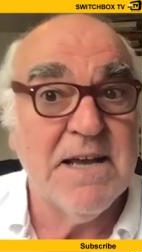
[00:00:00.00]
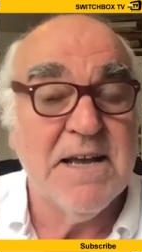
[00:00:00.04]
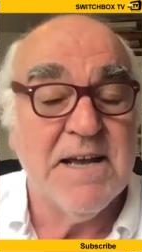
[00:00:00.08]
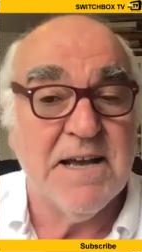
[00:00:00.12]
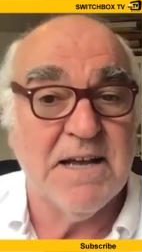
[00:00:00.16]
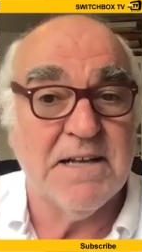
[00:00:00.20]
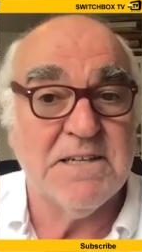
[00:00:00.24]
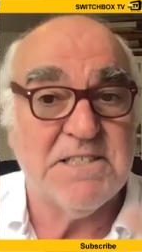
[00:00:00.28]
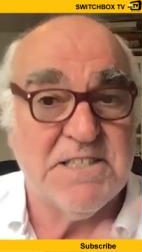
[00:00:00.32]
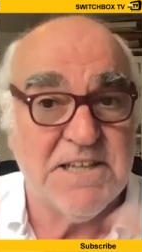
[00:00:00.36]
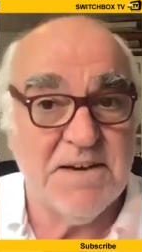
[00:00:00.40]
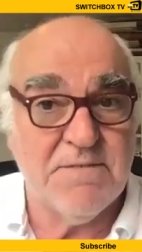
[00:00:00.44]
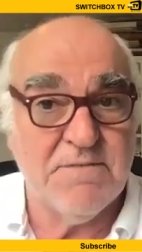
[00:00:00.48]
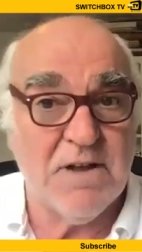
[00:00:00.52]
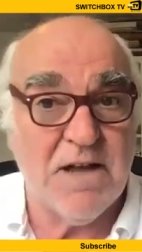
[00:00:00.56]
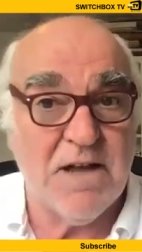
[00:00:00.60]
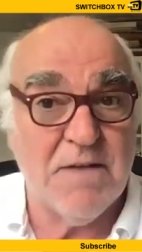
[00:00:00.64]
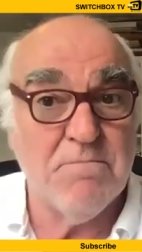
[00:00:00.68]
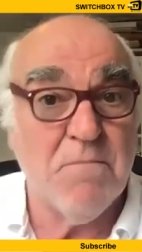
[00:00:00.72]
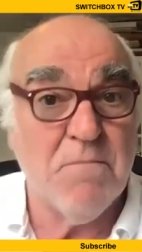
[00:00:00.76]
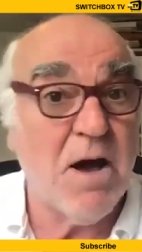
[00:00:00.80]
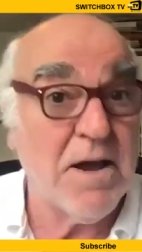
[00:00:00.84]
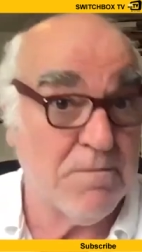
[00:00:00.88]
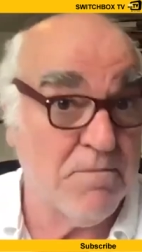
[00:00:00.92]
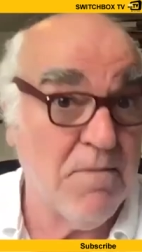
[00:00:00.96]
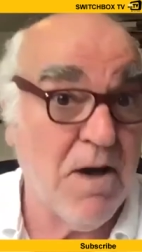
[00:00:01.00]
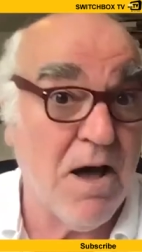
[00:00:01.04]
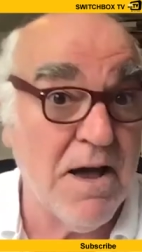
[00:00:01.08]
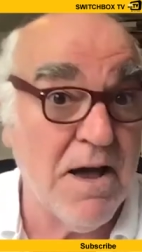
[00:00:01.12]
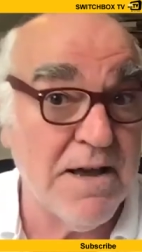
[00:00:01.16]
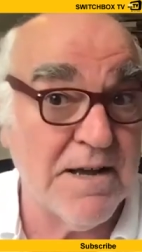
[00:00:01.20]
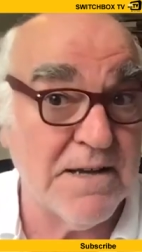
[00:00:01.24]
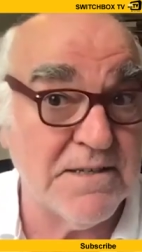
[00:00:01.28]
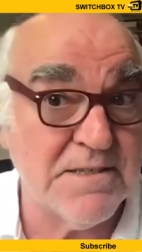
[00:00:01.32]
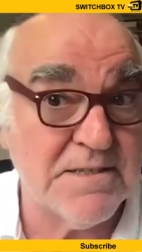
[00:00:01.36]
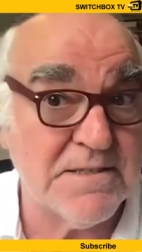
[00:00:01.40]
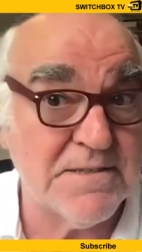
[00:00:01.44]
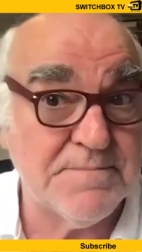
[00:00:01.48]
and several, and Mike
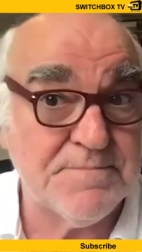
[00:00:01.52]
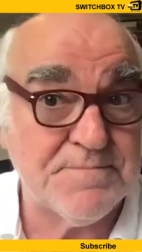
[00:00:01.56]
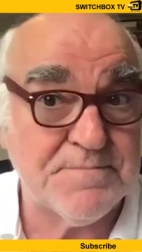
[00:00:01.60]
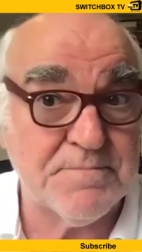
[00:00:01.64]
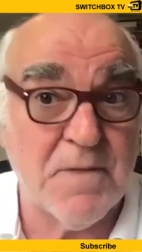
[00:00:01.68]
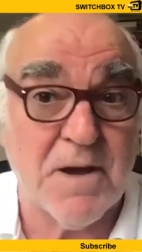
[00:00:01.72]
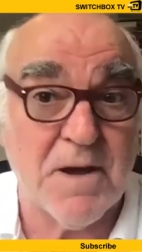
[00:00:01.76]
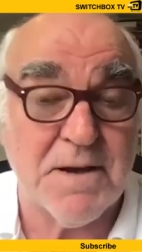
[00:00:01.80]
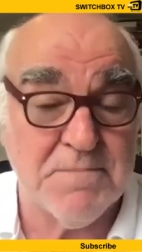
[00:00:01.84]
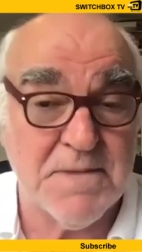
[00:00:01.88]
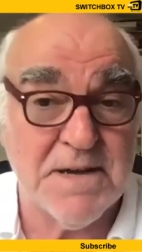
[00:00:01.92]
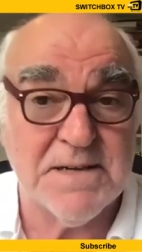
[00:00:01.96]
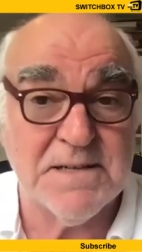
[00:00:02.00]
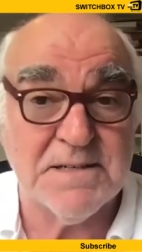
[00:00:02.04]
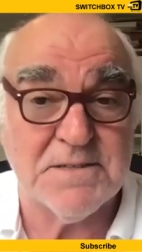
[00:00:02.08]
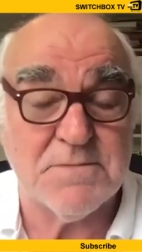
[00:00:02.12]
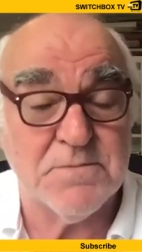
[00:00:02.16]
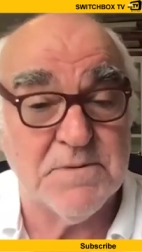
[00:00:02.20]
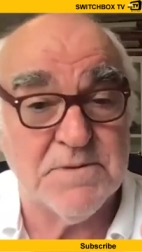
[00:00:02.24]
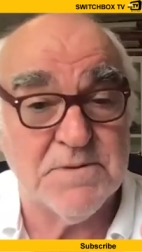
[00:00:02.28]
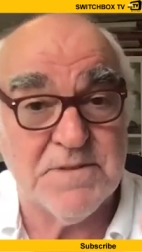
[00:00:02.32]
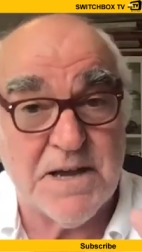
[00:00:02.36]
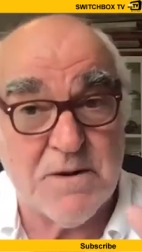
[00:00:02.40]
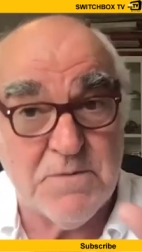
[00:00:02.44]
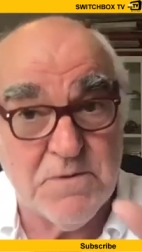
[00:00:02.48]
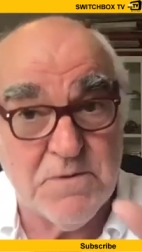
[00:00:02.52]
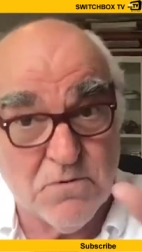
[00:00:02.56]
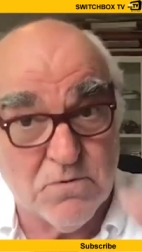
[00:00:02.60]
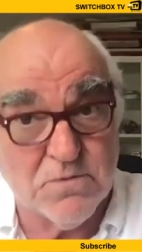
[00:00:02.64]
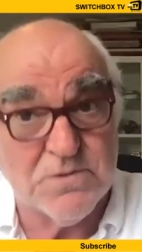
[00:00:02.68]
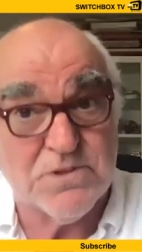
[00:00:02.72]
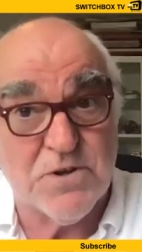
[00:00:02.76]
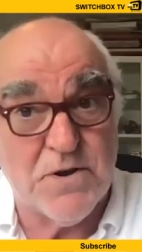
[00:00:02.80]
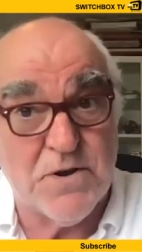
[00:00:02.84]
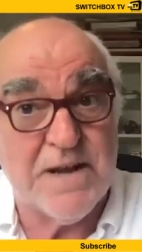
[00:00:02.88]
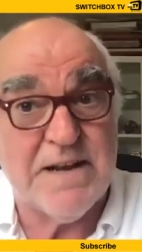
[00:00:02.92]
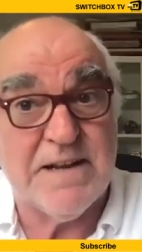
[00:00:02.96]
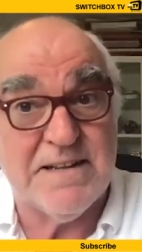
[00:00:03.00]
Myers. They were all
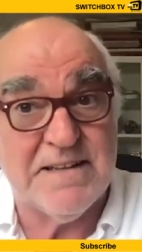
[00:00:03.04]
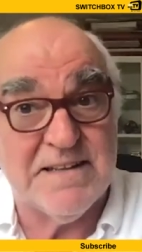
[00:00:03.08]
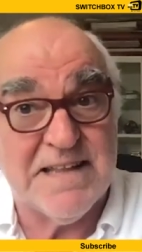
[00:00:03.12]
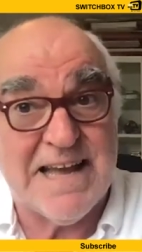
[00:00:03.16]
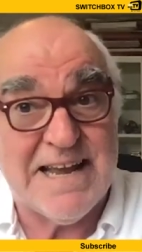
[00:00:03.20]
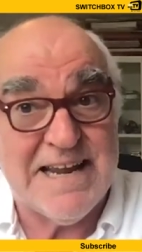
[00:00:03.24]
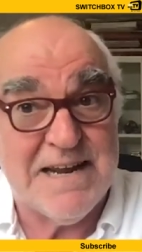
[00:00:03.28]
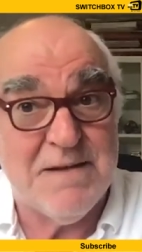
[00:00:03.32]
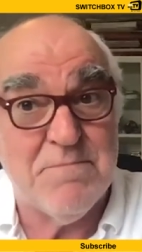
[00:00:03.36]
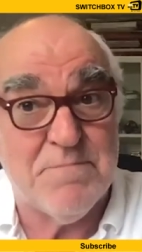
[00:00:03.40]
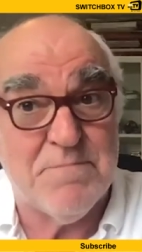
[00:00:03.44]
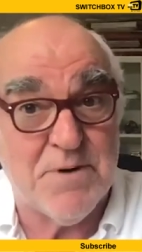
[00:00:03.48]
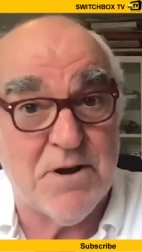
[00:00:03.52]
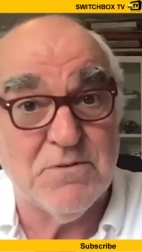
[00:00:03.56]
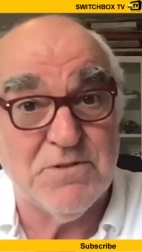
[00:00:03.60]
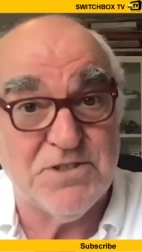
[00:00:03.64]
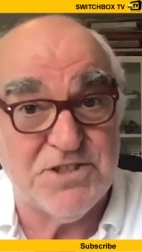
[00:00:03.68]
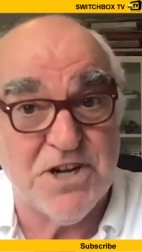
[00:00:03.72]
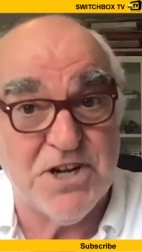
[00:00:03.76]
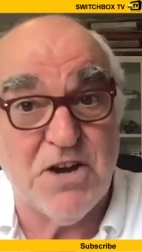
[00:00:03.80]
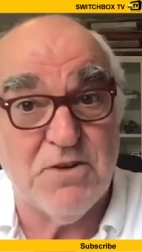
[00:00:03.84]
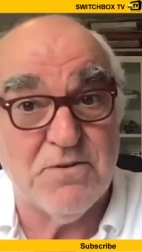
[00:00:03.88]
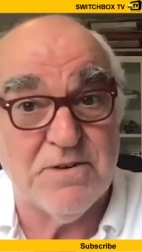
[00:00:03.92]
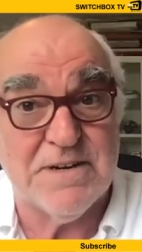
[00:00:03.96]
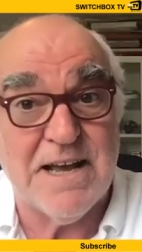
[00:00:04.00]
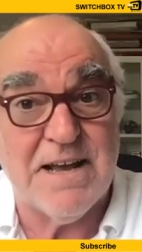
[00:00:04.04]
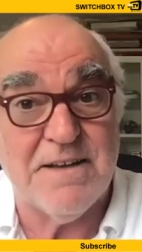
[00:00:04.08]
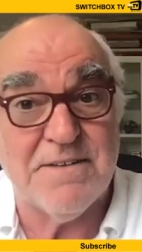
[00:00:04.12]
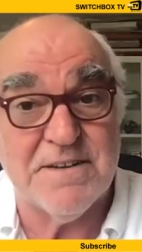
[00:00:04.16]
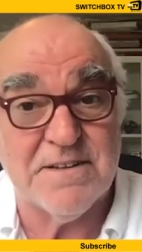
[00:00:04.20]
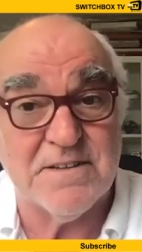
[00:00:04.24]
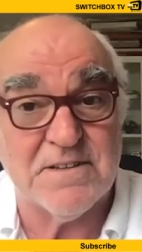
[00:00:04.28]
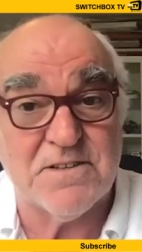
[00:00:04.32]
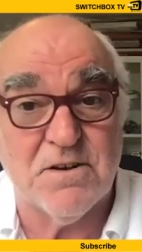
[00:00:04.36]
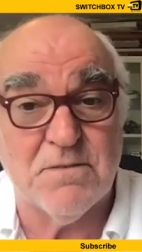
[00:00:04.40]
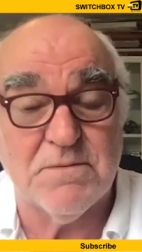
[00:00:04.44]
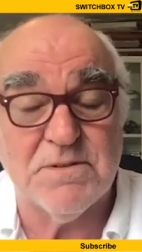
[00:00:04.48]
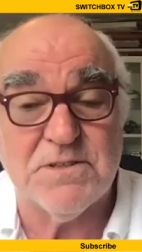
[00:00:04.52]
doing that impro show down at
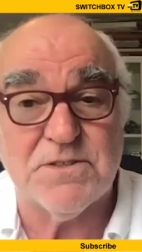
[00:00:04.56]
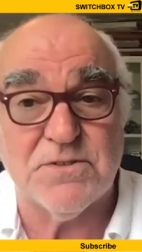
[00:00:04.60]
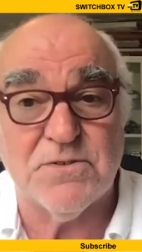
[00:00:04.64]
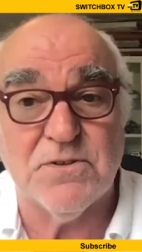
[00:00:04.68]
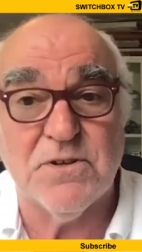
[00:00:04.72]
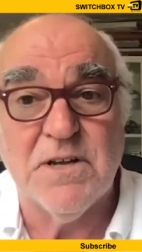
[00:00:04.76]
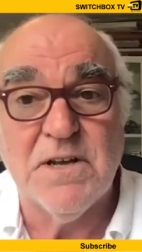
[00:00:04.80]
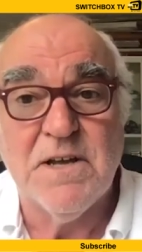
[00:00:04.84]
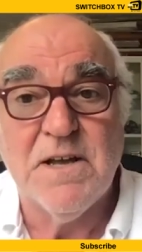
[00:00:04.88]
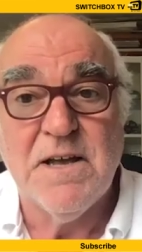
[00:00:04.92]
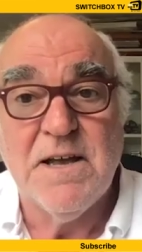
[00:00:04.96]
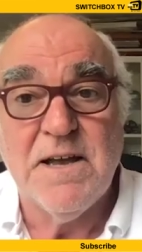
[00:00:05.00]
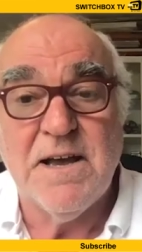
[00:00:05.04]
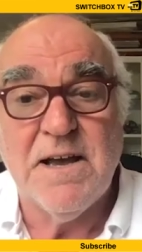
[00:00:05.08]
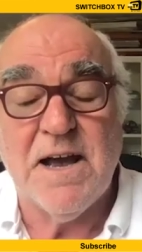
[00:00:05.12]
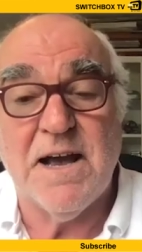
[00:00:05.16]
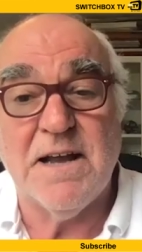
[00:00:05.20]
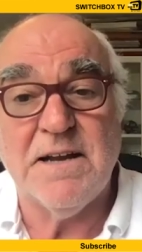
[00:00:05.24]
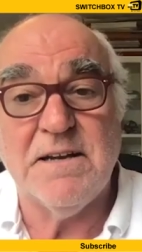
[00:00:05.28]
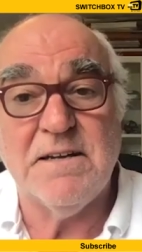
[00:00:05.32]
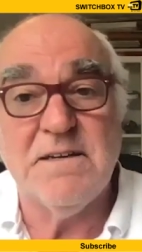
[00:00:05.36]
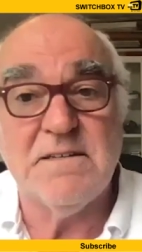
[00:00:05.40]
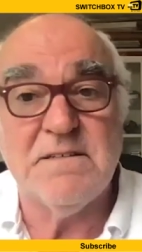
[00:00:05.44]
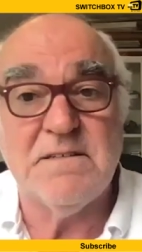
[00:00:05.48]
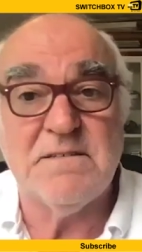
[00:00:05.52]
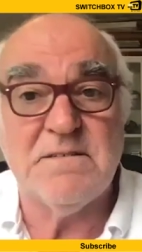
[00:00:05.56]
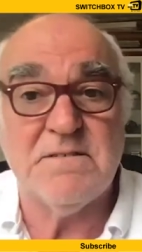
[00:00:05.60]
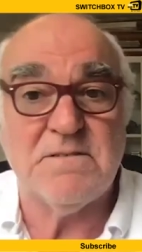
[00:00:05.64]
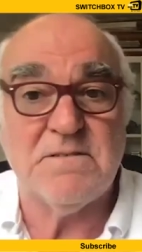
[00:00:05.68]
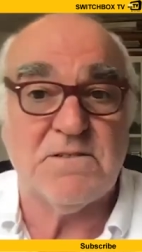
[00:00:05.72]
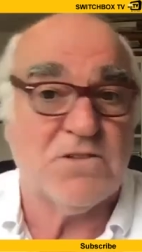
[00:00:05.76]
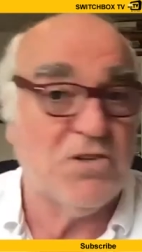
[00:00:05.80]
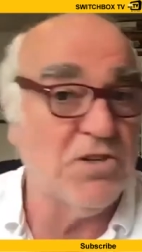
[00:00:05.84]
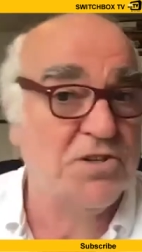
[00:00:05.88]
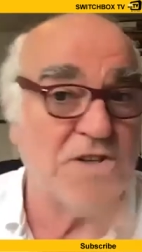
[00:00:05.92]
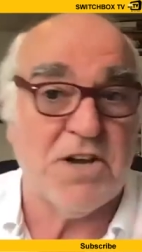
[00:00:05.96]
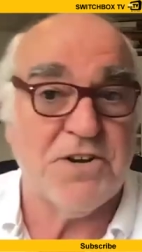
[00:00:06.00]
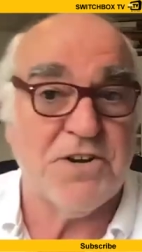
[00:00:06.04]
the Comedy Store. And
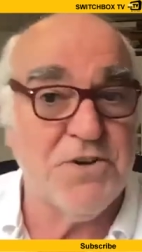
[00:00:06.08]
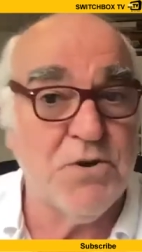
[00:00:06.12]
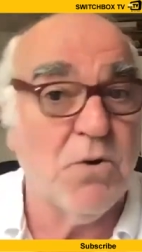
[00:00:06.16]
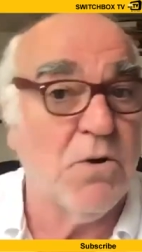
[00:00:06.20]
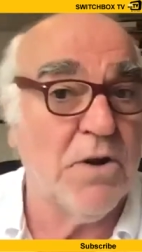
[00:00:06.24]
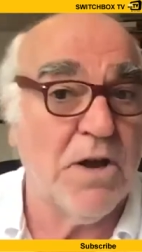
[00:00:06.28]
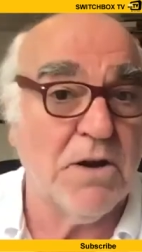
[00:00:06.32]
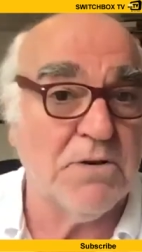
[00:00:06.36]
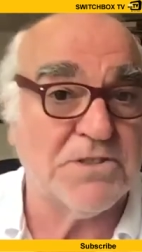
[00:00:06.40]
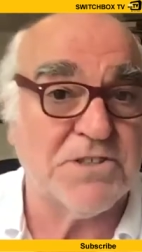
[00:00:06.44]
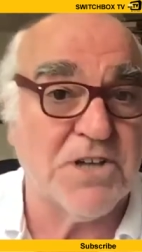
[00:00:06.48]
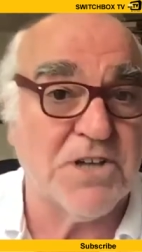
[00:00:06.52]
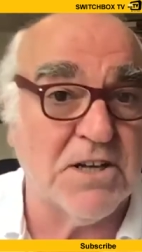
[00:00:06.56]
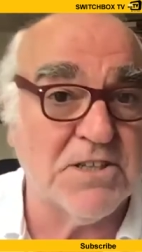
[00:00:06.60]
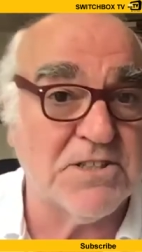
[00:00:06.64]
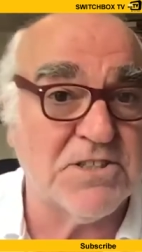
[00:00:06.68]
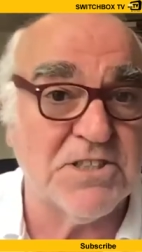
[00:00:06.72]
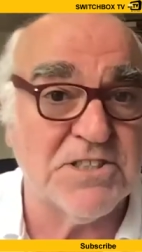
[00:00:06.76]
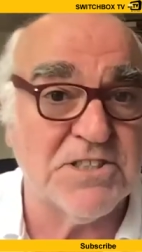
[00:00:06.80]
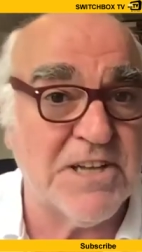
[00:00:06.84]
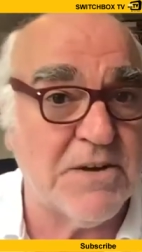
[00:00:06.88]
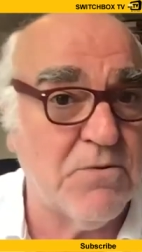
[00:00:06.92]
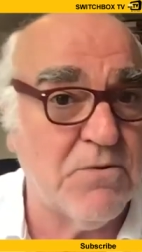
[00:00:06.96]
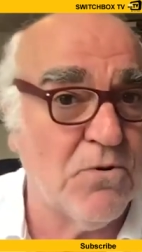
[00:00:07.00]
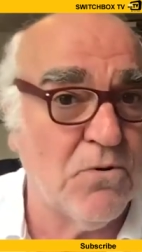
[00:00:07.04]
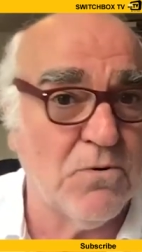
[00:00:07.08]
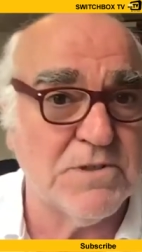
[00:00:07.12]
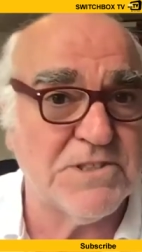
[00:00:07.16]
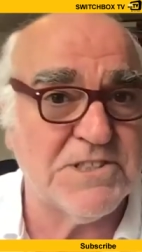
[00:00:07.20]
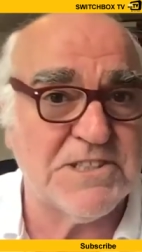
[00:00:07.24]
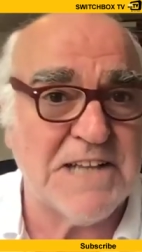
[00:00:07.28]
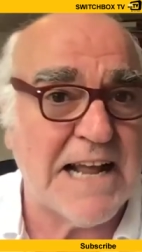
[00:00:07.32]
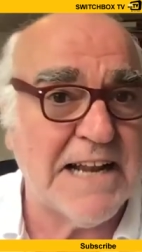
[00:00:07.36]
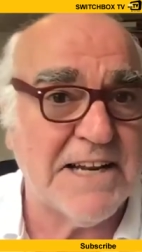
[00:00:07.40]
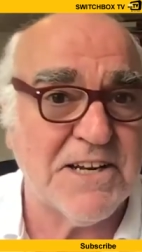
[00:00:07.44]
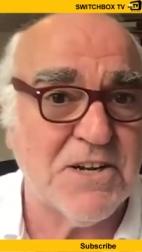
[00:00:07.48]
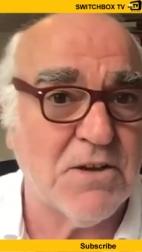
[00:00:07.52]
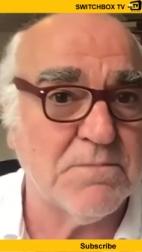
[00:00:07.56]
because I knew all those guys, because they were all
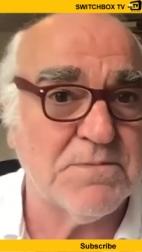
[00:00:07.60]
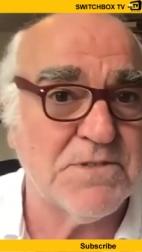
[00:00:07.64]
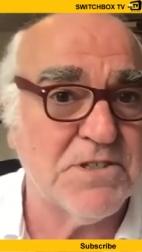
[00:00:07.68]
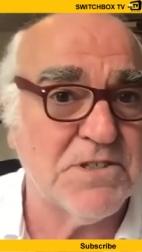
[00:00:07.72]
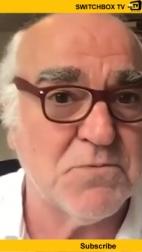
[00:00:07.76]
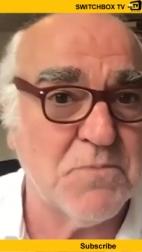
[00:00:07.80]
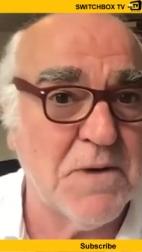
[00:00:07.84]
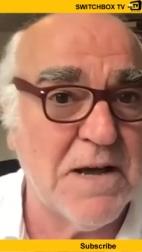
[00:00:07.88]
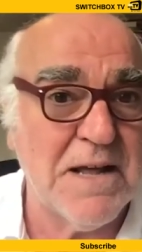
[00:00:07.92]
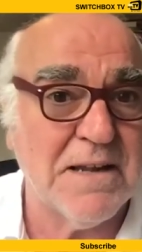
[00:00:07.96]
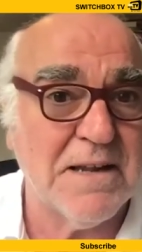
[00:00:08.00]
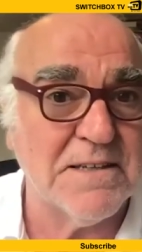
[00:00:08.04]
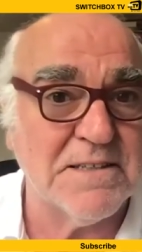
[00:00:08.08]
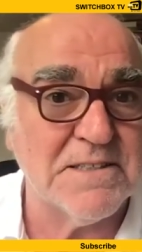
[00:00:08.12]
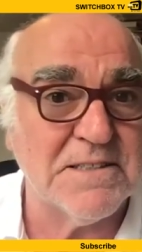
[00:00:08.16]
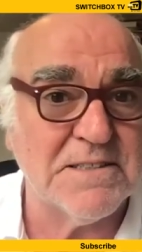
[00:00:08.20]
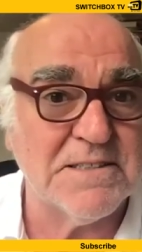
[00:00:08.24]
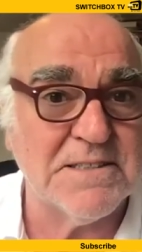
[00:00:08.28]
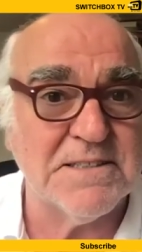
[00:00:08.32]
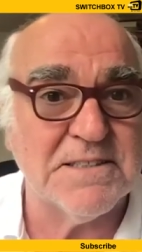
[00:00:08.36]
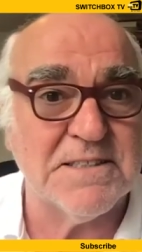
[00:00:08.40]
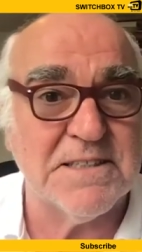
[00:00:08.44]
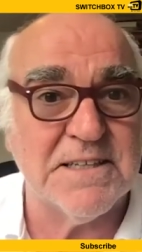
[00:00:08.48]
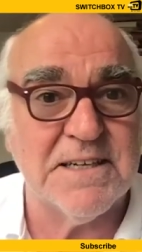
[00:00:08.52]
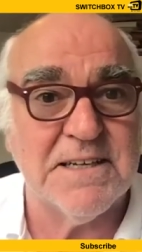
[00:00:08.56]
stand-ups as well, as you see.